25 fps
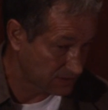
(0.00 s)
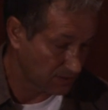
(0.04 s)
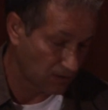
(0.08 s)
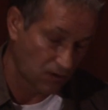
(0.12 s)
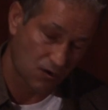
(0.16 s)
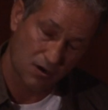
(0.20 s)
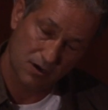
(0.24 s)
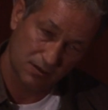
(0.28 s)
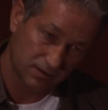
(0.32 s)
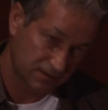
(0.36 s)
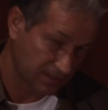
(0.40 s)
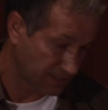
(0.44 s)

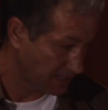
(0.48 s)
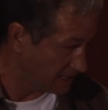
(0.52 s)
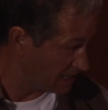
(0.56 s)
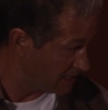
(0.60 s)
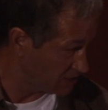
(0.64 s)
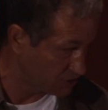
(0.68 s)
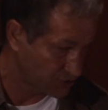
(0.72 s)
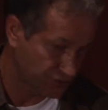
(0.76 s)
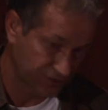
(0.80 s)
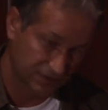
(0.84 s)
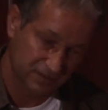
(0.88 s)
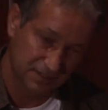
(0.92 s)
all the
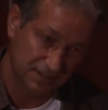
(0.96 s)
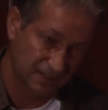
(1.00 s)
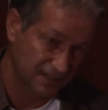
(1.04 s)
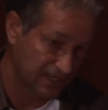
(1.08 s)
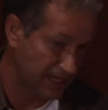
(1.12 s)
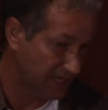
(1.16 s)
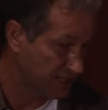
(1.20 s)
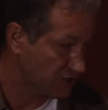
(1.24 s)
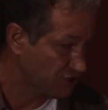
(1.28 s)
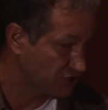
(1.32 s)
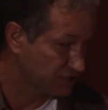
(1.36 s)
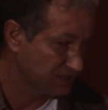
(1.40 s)
countries, the
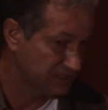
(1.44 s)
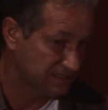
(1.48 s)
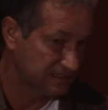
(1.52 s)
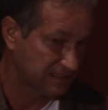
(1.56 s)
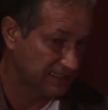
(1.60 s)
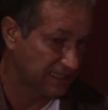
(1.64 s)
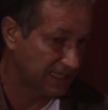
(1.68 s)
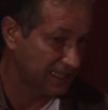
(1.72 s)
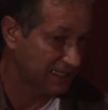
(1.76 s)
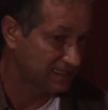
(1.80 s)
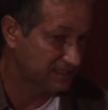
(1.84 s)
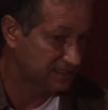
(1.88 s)
nation
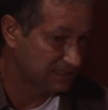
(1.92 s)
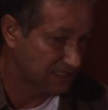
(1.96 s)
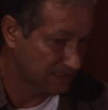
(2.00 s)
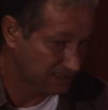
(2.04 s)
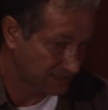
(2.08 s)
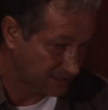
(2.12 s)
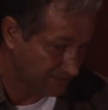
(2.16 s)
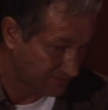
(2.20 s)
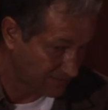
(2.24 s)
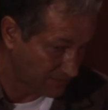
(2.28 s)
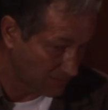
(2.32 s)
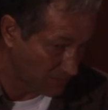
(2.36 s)
states that
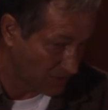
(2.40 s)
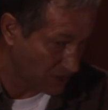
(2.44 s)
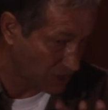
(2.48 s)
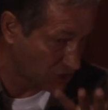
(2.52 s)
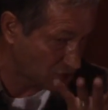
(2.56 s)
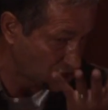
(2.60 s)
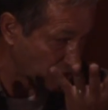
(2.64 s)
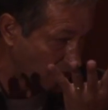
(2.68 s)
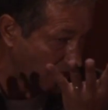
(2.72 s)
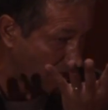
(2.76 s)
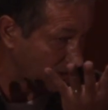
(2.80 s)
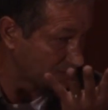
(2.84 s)
have
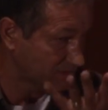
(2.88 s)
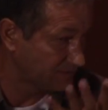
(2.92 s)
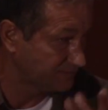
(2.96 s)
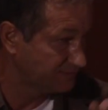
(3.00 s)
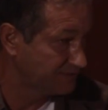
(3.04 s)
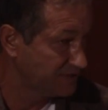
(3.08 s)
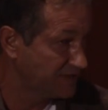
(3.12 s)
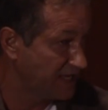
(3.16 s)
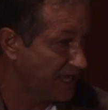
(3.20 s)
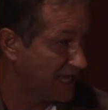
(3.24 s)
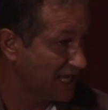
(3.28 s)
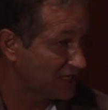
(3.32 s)
emerged out of
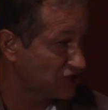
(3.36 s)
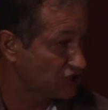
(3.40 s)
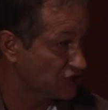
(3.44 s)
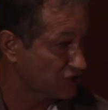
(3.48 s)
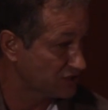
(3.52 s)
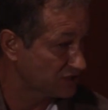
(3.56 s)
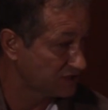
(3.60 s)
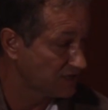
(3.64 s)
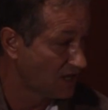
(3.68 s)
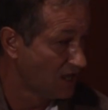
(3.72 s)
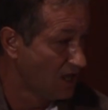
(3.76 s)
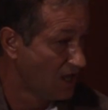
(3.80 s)
the
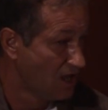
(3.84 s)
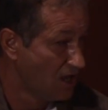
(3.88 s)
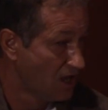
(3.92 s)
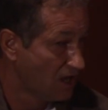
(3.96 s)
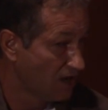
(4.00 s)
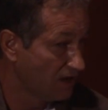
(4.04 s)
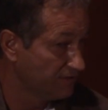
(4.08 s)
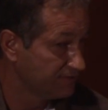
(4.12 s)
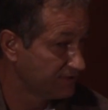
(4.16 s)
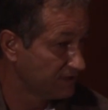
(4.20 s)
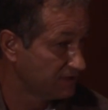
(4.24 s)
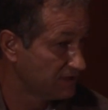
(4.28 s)
ashes
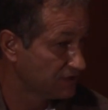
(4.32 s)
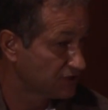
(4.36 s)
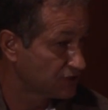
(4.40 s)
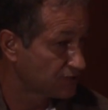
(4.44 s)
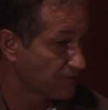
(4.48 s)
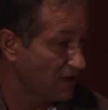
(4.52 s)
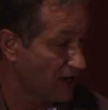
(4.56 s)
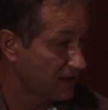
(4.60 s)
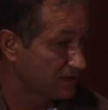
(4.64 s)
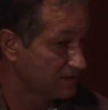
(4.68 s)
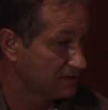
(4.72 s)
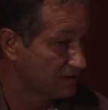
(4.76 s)
of the
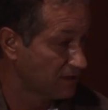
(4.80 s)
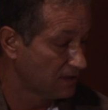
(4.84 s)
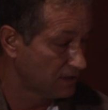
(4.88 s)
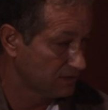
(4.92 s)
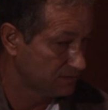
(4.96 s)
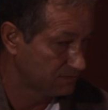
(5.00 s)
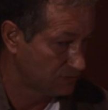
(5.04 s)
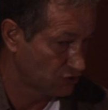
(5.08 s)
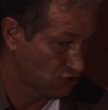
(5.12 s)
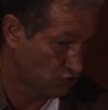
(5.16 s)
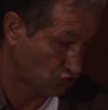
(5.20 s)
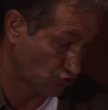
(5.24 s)

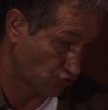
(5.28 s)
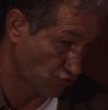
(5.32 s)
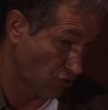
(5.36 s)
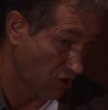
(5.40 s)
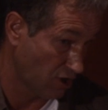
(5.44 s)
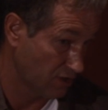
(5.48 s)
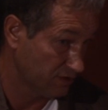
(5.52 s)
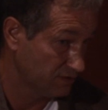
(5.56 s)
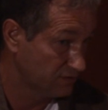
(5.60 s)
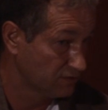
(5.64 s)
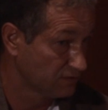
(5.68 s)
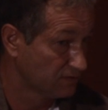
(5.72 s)

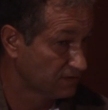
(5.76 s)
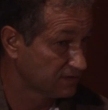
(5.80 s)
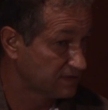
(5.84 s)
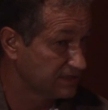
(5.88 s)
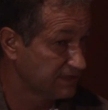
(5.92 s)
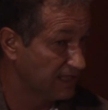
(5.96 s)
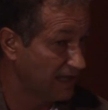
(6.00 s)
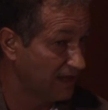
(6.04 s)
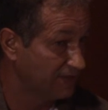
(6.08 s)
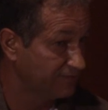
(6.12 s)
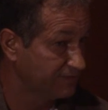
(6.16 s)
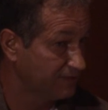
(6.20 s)
destroyed
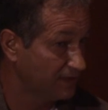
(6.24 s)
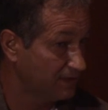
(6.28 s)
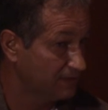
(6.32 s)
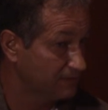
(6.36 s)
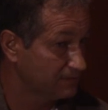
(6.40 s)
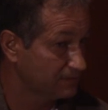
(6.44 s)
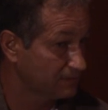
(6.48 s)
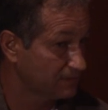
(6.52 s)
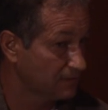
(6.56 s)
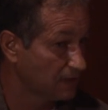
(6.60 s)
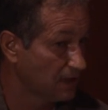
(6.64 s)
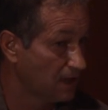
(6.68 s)
Yugoslavia
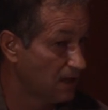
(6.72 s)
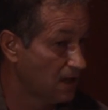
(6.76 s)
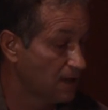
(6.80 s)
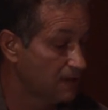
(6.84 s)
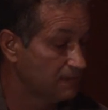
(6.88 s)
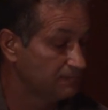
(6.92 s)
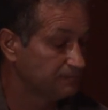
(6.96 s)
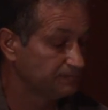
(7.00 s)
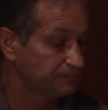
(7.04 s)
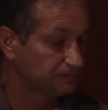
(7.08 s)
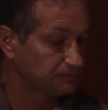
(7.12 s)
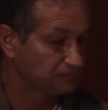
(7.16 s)

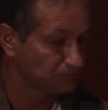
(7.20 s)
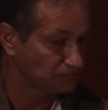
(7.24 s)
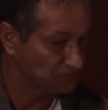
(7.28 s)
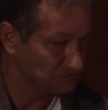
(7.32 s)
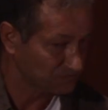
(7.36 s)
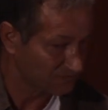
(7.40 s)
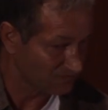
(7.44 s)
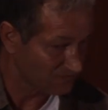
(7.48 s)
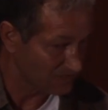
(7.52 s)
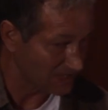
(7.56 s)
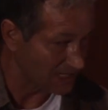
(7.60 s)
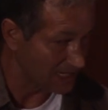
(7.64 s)

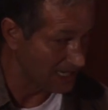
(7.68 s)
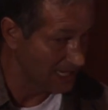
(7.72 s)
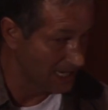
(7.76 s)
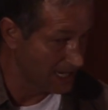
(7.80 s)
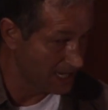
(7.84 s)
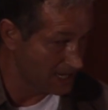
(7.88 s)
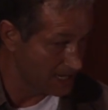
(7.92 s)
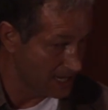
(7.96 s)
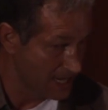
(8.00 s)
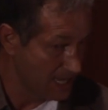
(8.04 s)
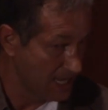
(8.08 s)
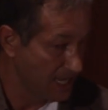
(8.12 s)

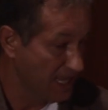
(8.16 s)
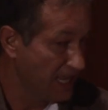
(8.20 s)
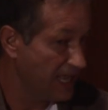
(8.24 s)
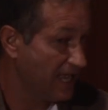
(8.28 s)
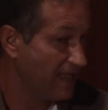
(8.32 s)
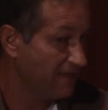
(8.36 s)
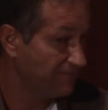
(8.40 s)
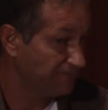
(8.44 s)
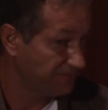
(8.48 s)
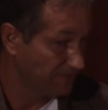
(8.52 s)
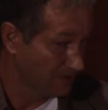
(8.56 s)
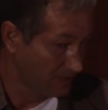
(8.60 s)

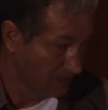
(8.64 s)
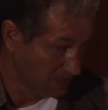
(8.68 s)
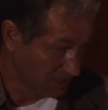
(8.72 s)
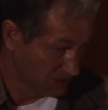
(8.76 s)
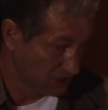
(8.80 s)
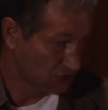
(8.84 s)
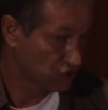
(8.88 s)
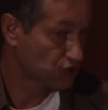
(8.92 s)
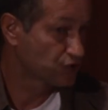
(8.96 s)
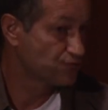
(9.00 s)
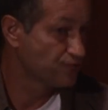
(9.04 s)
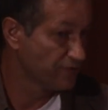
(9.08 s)
have
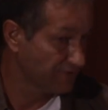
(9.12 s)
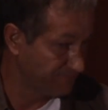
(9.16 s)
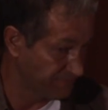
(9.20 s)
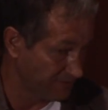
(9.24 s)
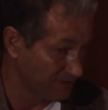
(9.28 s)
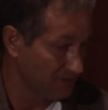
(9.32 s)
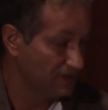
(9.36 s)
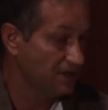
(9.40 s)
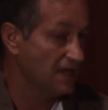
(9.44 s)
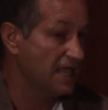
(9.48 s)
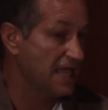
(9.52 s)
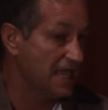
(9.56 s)

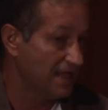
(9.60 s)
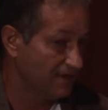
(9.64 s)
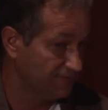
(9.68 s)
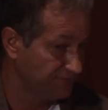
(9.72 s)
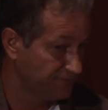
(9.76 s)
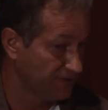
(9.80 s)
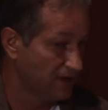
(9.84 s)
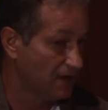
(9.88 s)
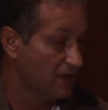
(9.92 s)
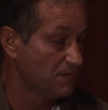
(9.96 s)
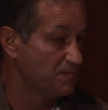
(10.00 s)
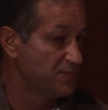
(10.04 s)
striven,
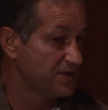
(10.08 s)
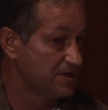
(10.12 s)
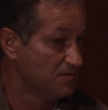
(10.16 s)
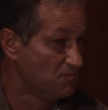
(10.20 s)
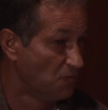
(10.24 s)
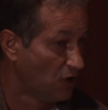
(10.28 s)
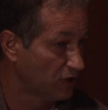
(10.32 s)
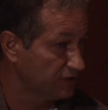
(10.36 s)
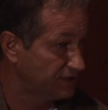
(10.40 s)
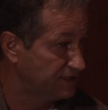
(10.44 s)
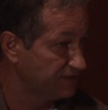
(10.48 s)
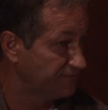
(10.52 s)
have been
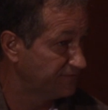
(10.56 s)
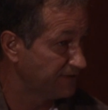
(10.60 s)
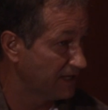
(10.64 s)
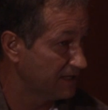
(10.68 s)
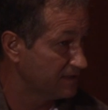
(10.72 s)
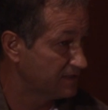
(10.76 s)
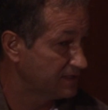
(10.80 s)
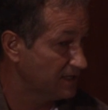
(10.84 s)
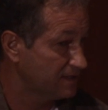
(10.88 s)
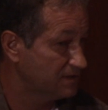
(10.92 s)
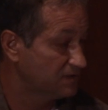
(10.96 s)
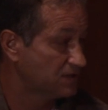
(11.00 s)

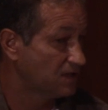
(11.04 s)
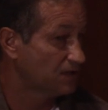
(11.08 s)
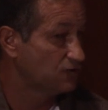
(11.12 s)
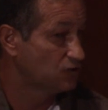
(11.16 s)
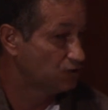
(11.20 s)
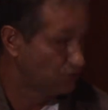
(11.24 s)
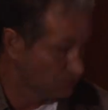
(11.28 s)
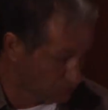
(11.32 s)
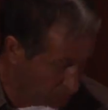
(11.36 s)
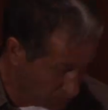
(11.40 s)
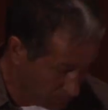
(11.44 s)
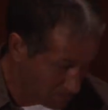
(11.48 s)
motivated
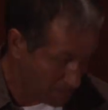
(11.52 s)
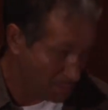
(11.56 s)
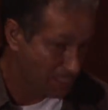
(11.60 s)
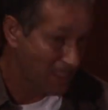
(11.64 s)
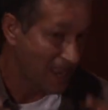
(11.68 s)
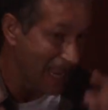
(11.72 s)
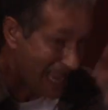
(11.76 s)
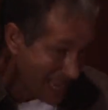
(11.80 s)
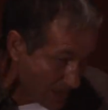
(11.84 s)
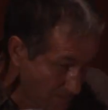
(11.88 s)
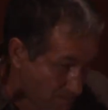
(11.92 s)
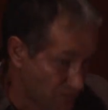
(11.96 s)
to
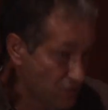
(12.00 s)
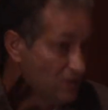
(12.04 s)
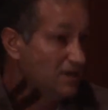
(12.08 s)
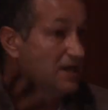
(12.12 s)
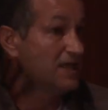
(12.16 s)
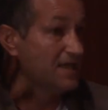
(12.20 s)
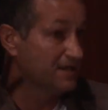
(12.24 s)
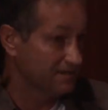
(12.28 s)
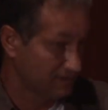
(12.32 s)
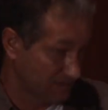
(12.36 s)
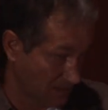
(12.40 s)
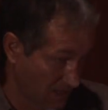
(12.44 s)

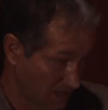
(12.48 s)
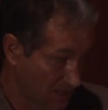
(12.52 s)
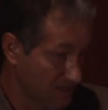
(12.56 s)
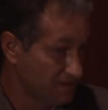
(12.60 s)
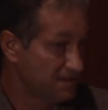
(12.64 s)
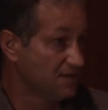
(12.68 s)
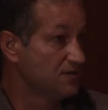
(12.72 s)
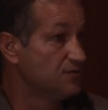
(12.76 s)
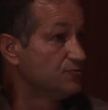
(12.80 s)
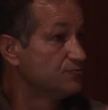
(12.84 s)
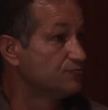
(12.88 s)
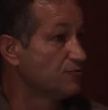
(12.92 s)
emulate
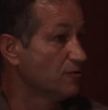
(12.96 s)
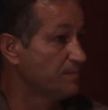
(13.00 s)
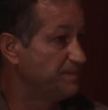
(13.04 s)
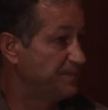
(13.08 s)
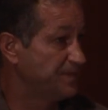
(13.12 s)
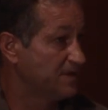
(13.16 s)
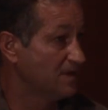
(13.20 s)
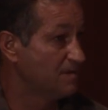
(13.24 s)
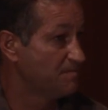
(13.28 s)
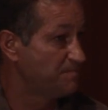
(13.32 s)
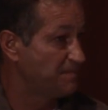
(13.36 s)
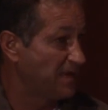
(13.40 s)
the
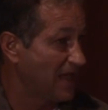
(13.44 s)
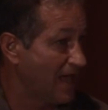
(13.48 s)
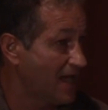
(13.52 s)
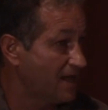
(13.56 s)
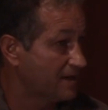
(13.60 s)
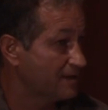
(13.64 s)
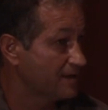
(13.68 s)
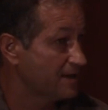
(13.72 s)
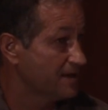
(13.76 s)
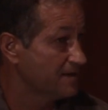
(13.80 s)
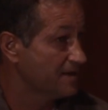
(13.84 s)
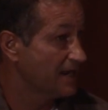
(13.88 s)
European
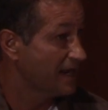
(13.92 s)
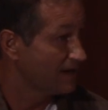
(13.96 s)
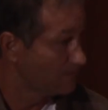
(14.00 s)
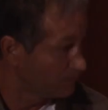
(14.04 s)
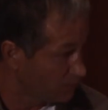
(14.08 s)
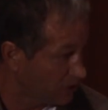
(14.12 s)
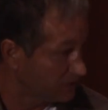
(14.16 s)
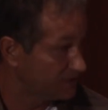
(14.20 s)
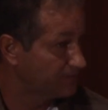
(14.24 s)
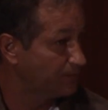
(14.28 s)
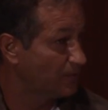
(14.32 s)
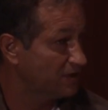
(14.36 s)
pattern. And
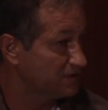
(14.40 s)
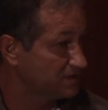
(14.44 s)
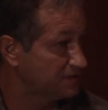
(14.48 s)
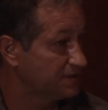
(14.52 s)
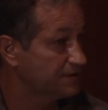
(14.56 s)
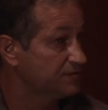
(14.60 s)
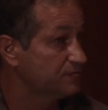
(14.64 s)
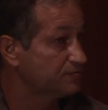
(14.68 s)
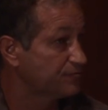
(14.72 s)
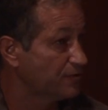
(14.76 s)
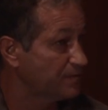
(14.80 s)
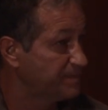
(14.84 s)
what was the
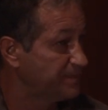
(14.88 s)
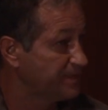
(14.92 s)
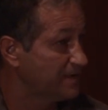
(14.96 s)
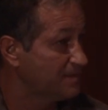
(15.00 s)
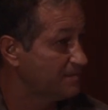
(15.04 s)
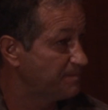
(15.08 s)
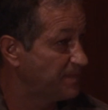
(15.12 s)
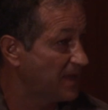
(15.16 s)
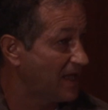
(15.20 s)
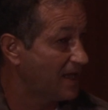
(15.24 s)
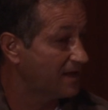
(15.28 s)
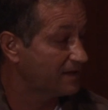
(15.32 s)

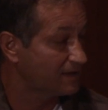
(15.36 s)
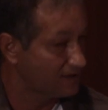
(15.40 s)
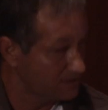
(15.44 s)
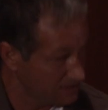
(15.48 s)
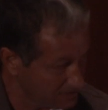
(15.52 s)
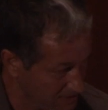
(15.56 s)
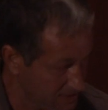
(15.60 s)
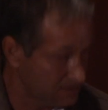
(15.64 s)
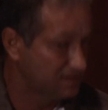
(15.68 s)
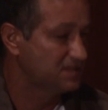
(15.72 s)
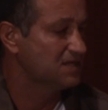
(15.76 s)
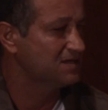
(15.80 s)
European pattern?
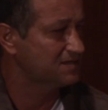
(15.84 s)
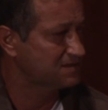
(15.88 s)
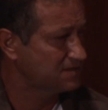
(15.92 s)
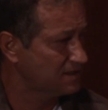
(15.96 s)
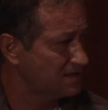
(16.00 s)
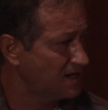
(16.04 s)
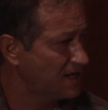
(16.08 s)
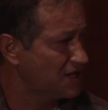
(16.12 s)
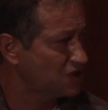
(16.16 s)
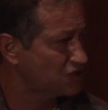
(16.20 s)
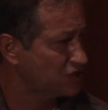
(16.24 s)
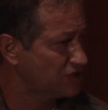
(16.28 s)
It is the
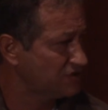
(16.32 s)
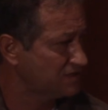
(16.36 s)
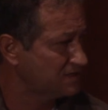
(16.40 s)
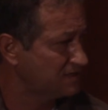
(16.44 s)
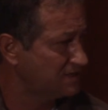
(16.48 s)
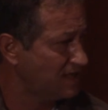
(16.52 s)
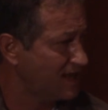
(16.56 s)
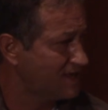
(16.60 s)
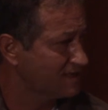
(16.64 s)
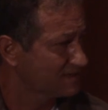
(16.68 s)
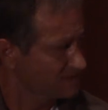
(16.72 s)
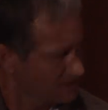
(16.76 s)
nation
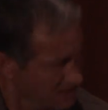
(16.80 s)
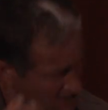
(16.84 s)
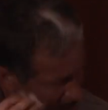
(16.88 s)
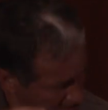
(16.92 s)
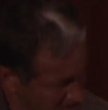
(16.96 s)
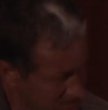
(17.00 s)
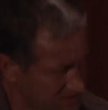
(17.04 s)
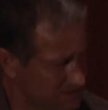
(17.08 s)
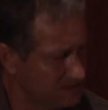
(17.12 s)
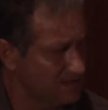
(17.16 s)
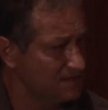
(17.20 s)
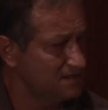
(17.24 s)
state.
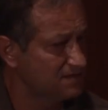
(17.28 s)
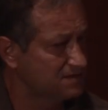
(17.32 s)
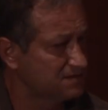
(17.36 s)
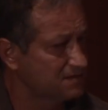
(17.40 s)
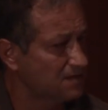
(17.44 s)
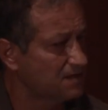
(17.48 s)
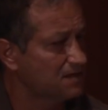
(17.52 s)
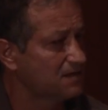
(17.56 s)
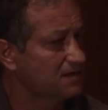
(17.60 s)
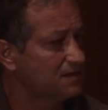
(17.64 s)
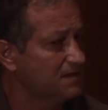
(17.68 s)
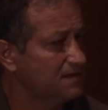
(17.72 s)
Since
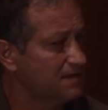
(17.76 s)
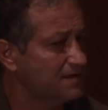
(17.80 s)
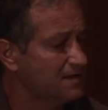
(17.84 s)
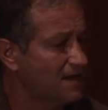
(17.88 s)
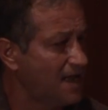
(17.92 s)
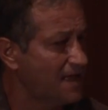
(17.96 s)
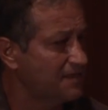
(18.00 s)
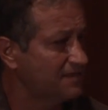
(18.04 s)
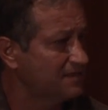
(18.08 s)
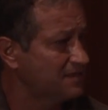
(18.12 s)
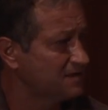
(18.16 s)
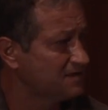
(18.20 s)
early
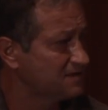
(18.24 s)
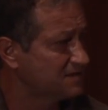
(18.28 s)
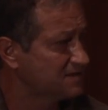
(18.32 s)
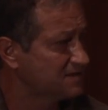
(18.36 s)
19th